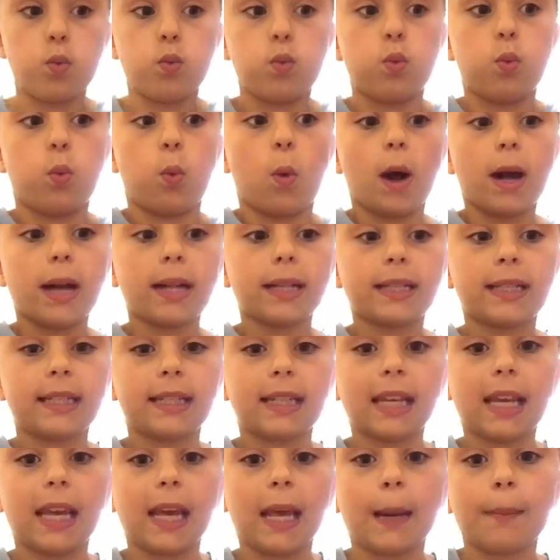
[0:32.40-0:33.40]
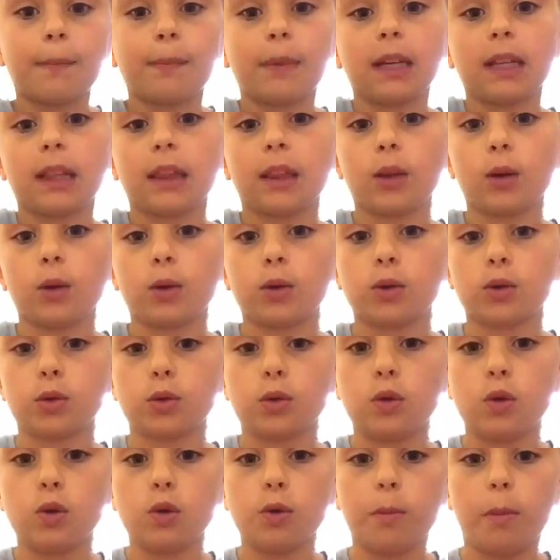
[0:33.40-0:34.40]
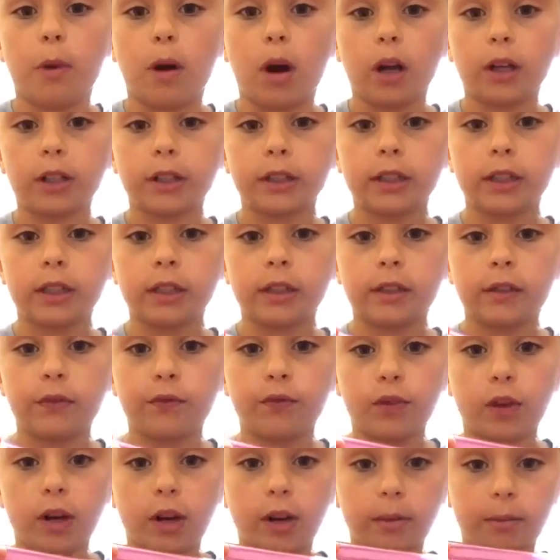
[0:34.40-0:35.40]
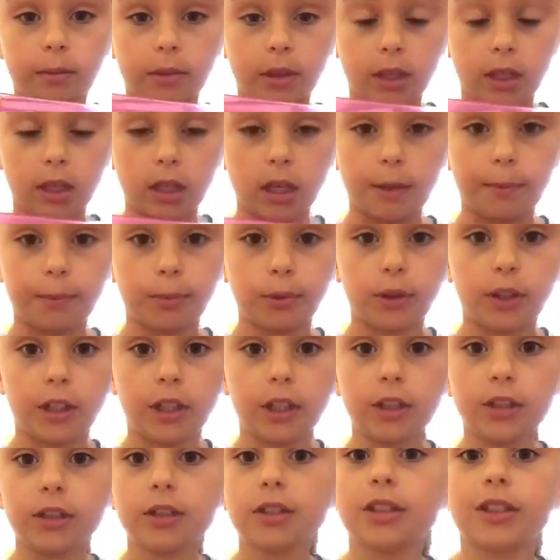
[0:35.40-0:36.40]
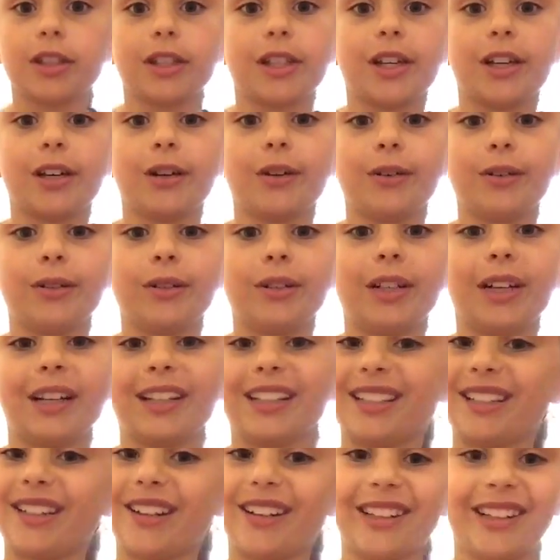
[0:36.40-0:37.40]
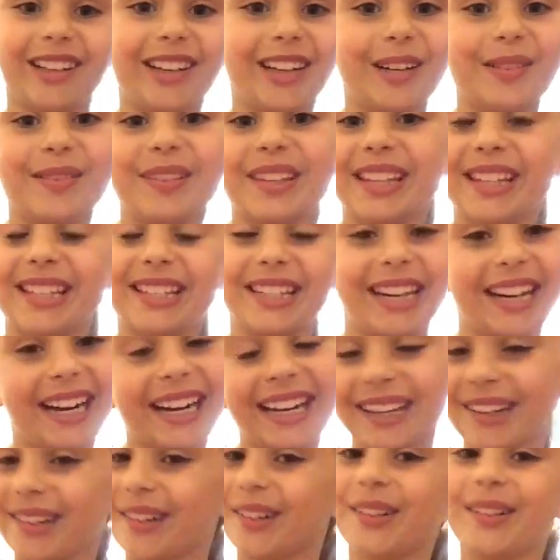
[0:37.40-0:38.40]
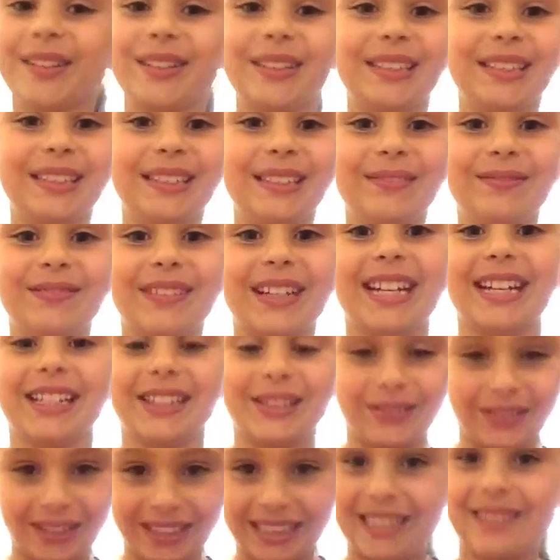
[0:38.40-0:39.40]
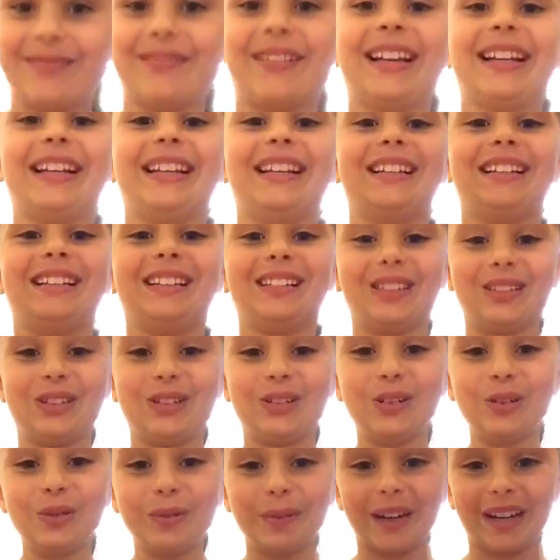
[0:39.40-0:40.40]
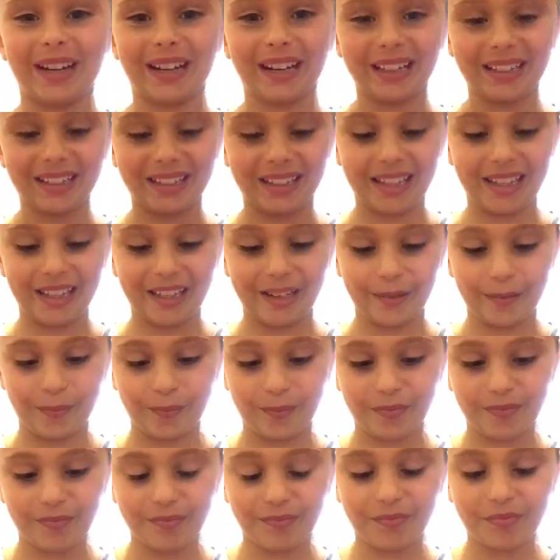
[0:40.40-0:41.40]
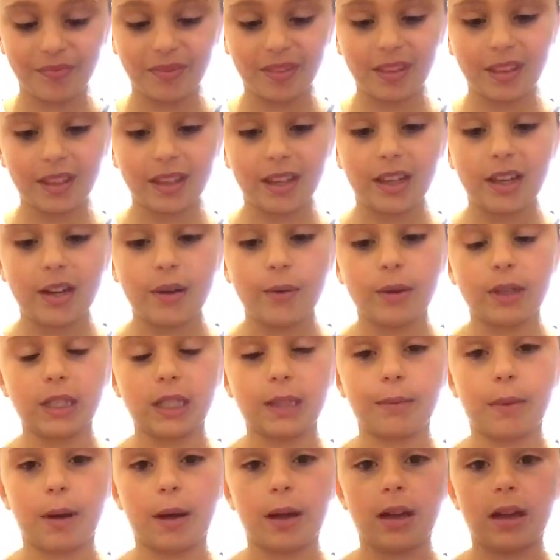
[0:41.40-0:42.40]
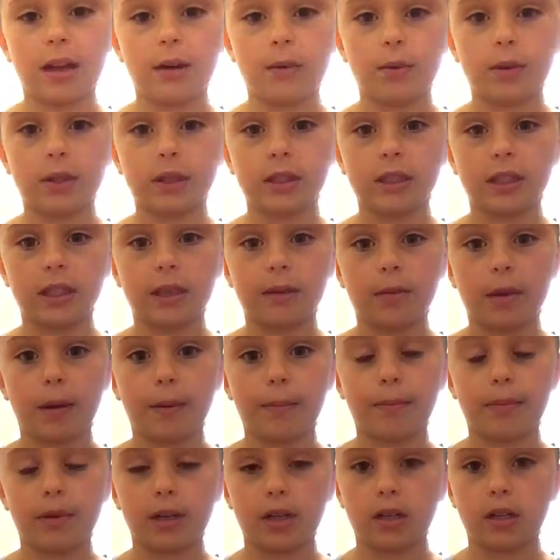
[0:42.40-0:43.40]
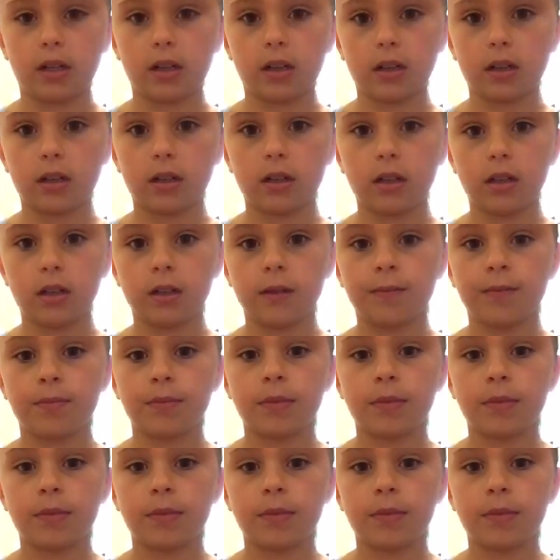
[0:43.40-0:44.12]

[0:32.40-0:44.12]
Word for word: what's in my little school box from a couple years ago. That's not gonna be the title, but it's what's in my school box thing. What's in my what's in my box?